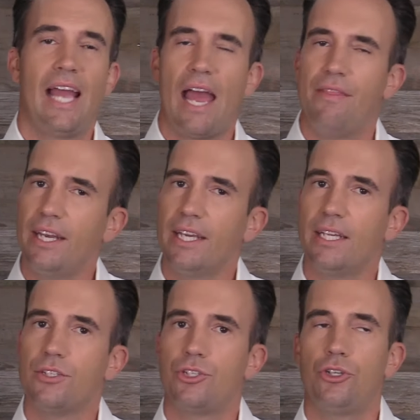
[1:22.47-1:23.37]
and then get
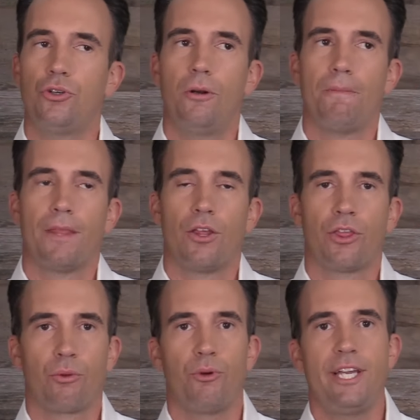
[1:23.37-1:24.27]
into
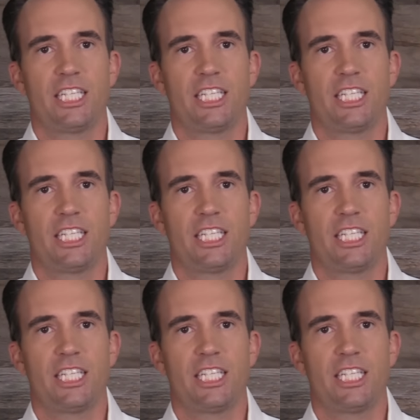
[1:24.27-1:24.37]
three